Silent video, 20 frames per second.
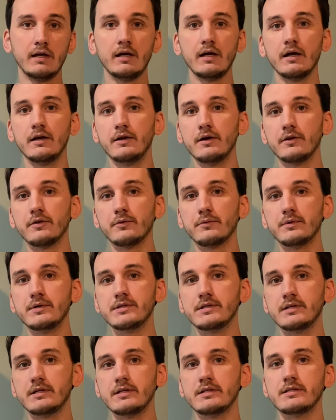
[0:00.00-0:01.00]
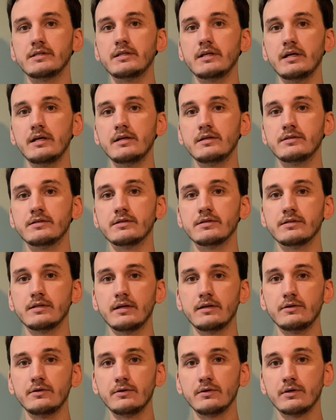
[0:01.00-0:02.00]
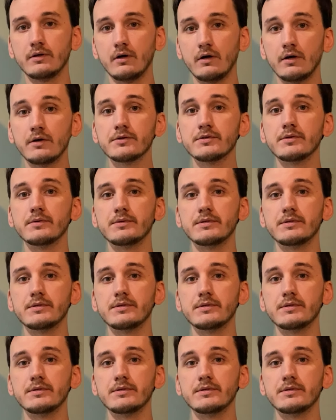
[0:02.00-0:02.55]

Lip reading: Another reason it states is that you can also